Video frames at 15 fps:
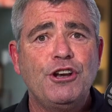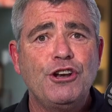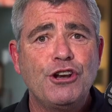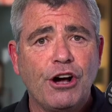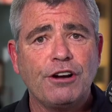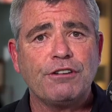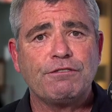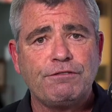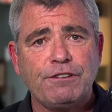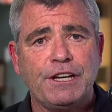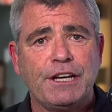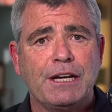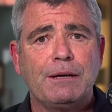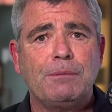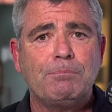not
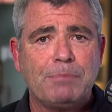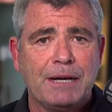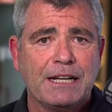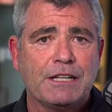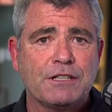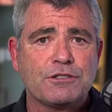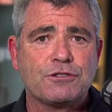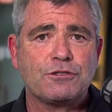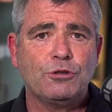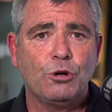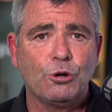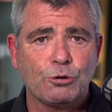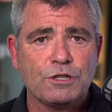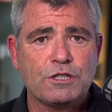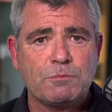fair, balanced,
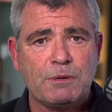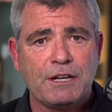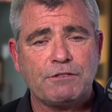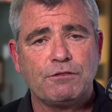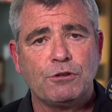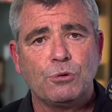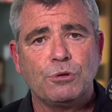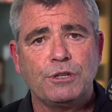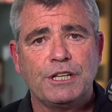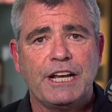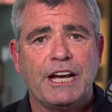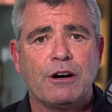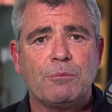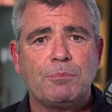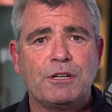or respectful in
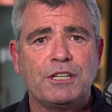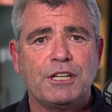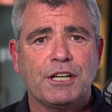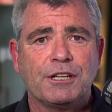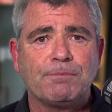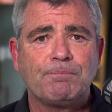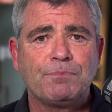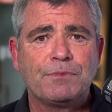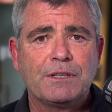our opinion.